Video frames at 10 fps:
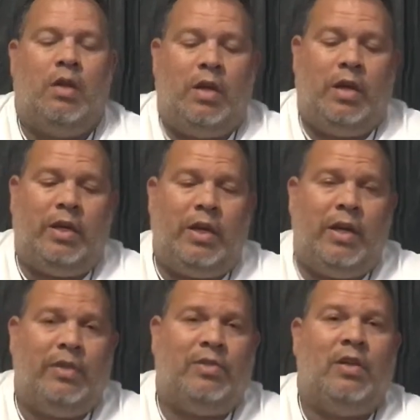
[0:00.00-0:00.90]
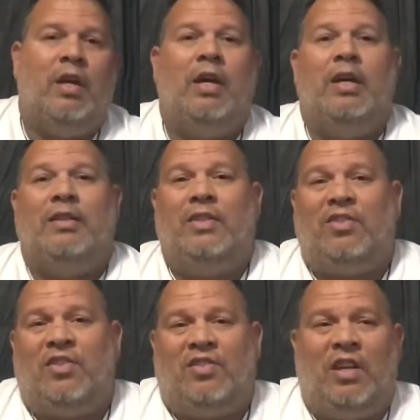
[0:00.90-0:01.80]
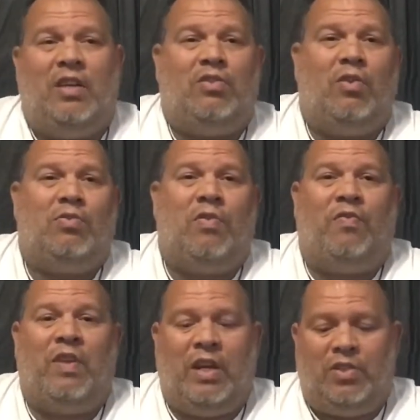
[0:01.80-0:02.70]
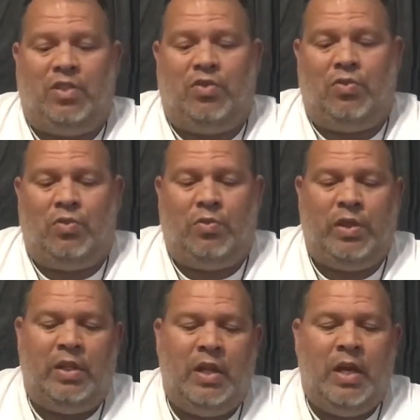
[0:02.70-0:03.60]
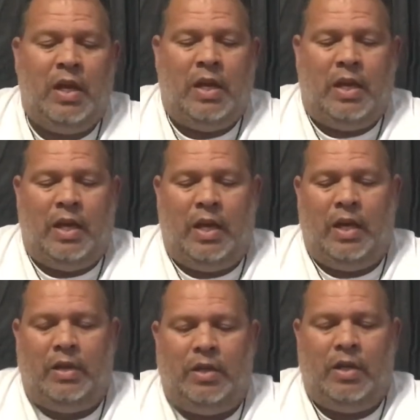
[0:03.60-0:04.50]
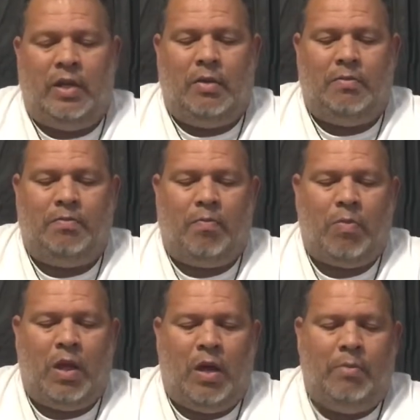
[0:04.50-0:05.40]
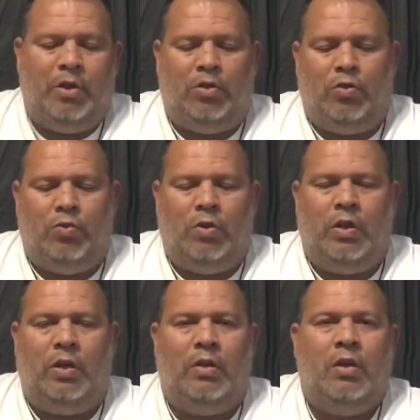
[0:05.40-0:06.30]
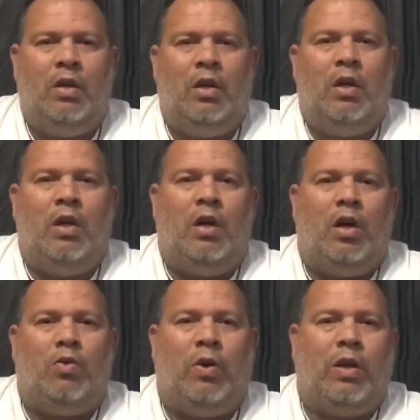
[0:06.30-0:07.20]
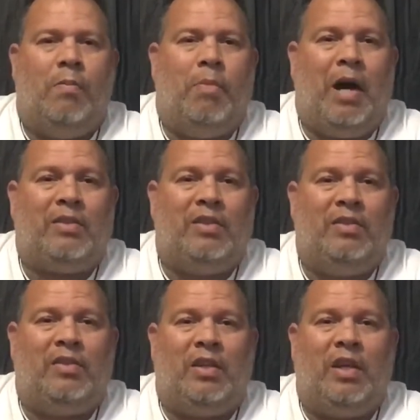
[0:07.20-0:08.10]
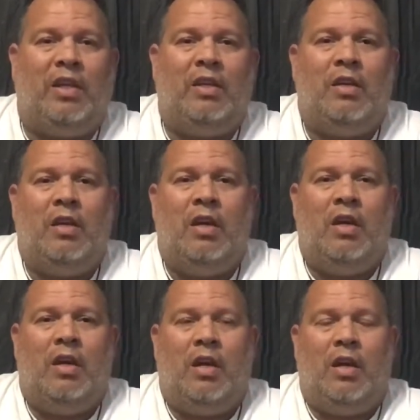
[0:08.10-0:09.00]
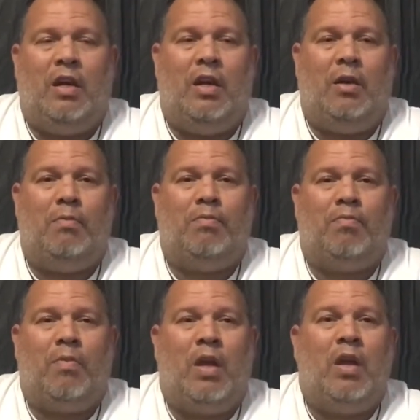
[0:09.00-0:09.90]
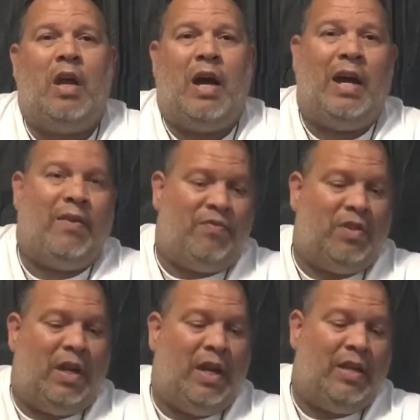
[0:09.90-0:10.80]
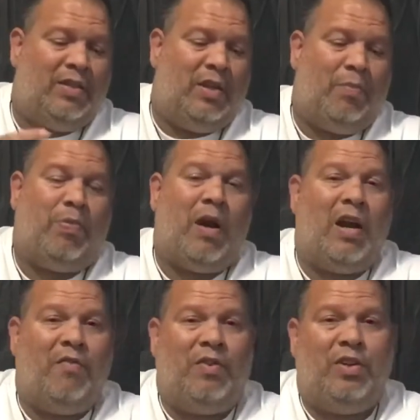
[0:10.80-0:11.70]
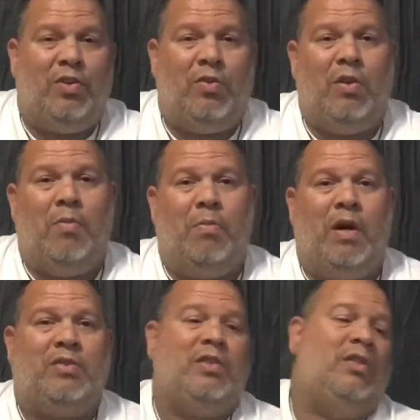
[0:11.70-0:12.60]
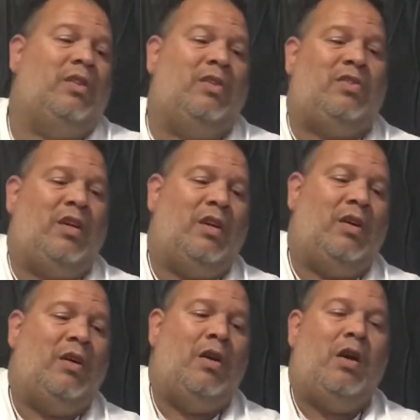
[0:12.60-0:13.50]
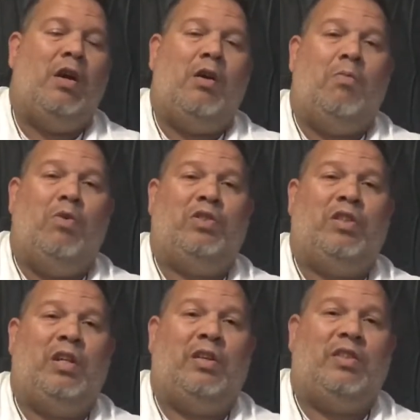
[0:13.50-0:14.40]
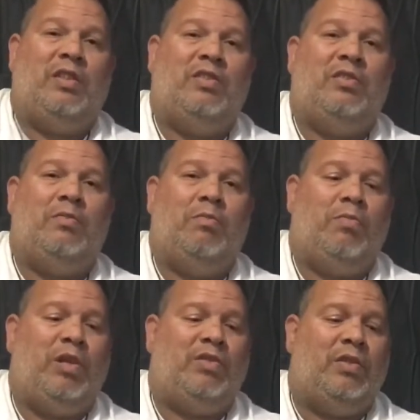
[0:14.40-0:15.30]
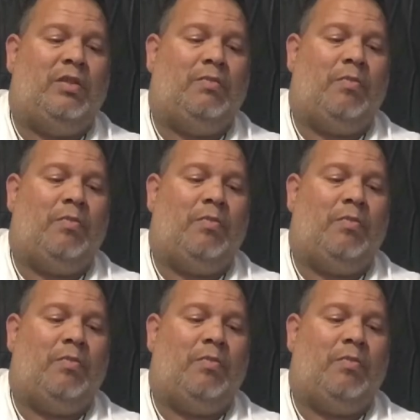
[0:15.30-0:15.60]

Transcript: Hey guys, this is Santos with Flashy Jewelry, and I'm gonna do a quick unboxing today. I had done a prior video unboxing this Moissanite tennis bracelet,